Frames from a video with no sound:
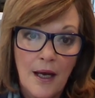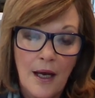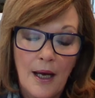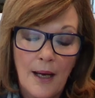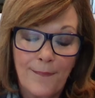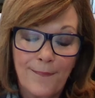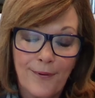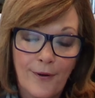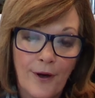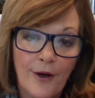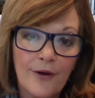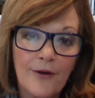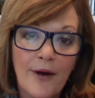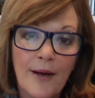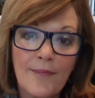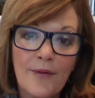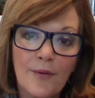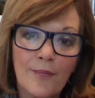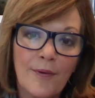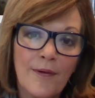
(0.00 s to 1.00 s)
a
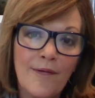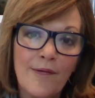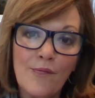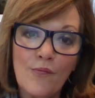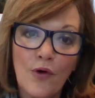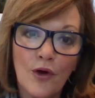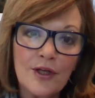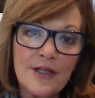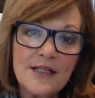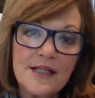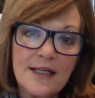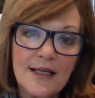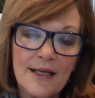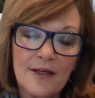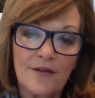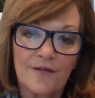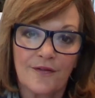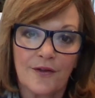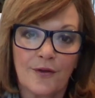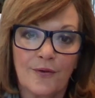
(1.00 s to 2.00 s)
program that we've been wanting to get
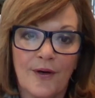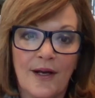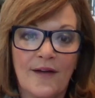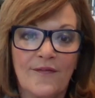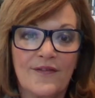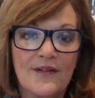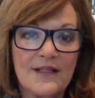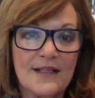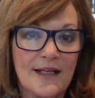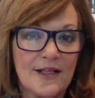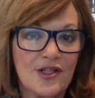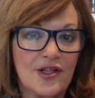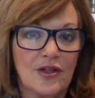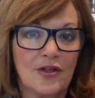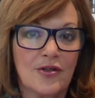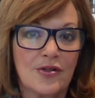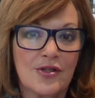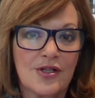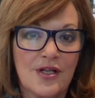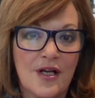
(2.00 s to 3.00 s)
off the ground for such a
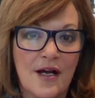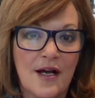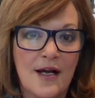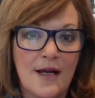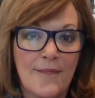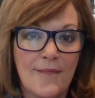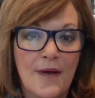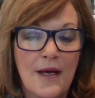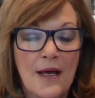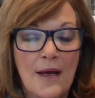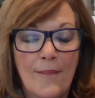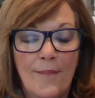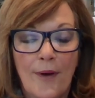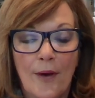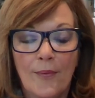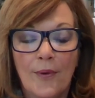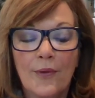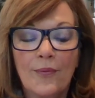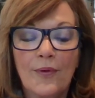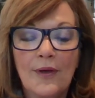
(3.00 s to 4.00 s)
long time,
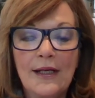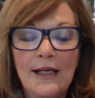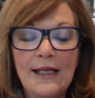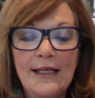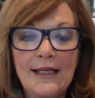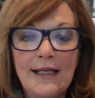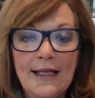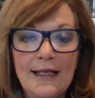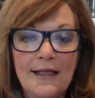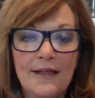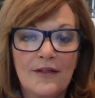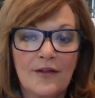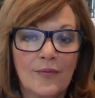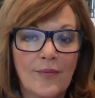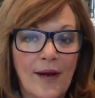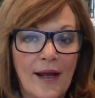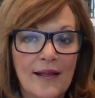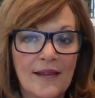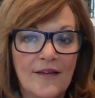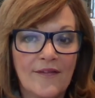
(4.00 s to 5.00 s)
but we really needed
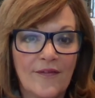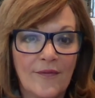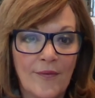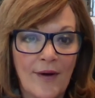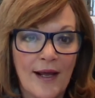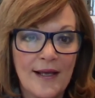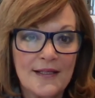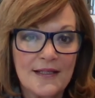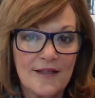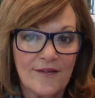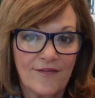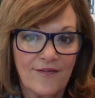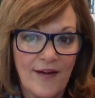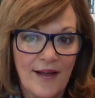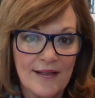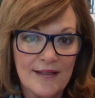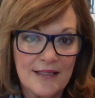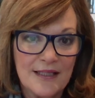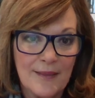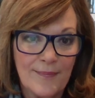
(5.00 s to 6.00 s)
to raise the
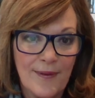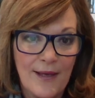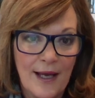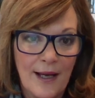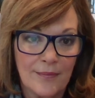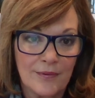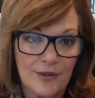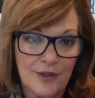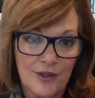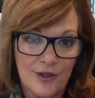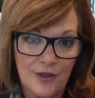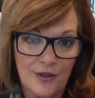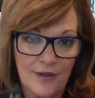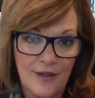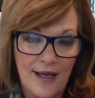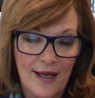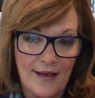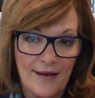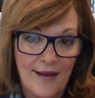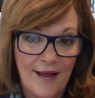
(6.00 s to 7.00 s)
funds to be able to do
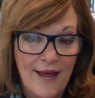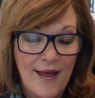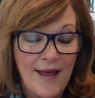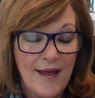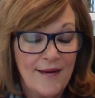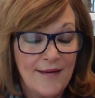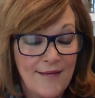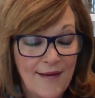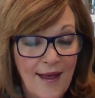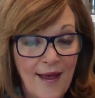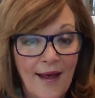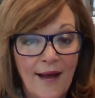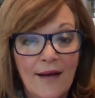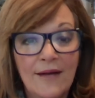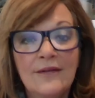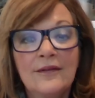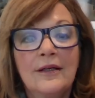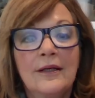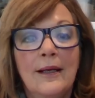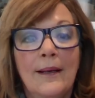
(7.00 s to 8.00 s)
that.
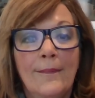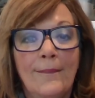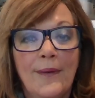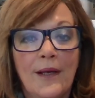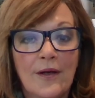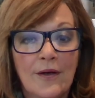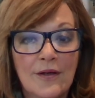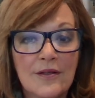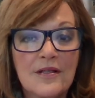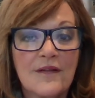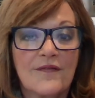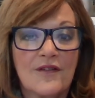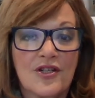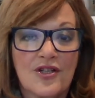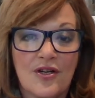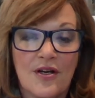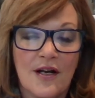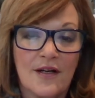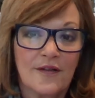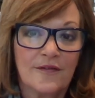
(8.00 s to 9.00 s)
Now, because of the
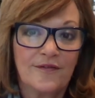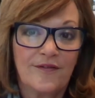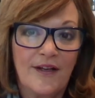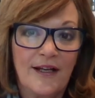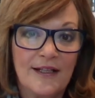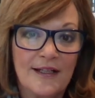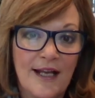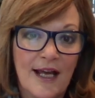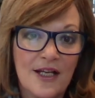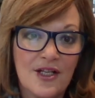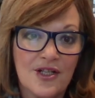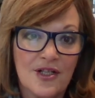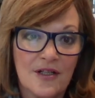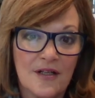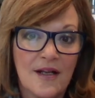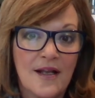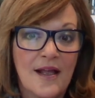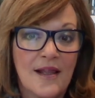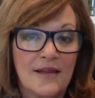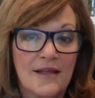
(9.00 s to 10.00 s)
Shine On
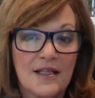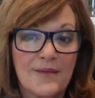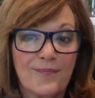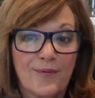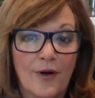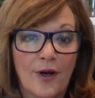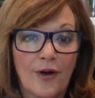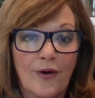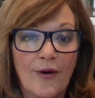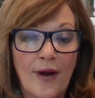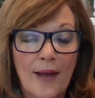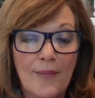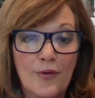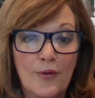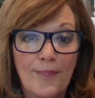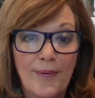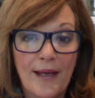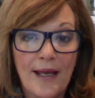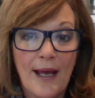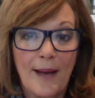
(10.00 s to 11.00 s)
Foundation, this program
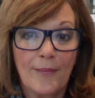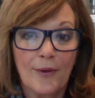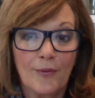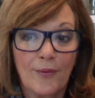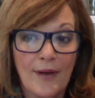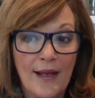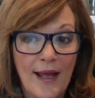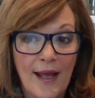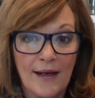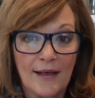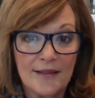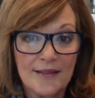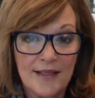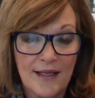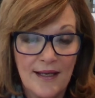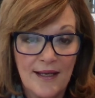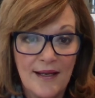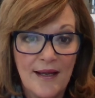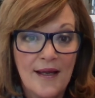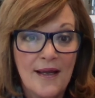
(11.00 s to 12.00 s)
will become a
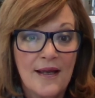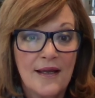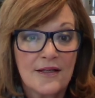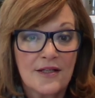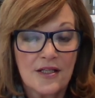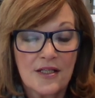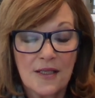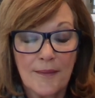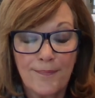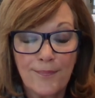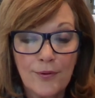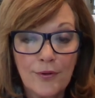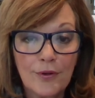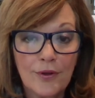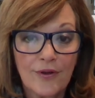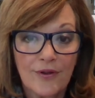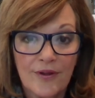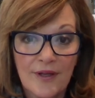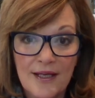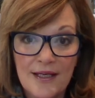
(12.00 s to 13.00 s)
reality to
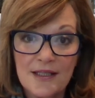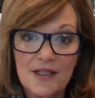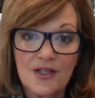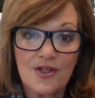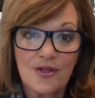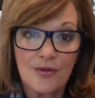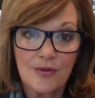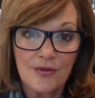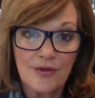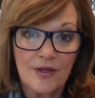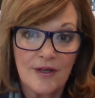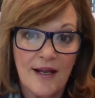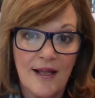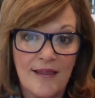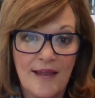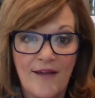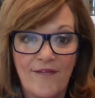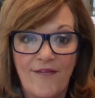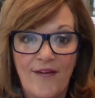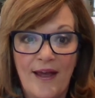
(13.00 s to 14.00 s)
support these children and
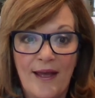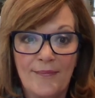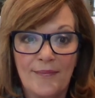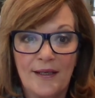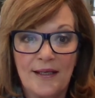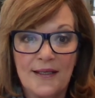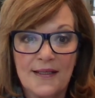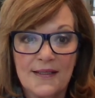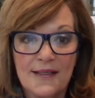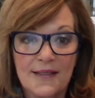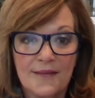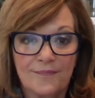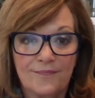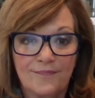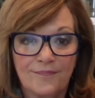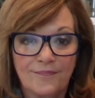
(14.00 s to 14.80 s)
their families.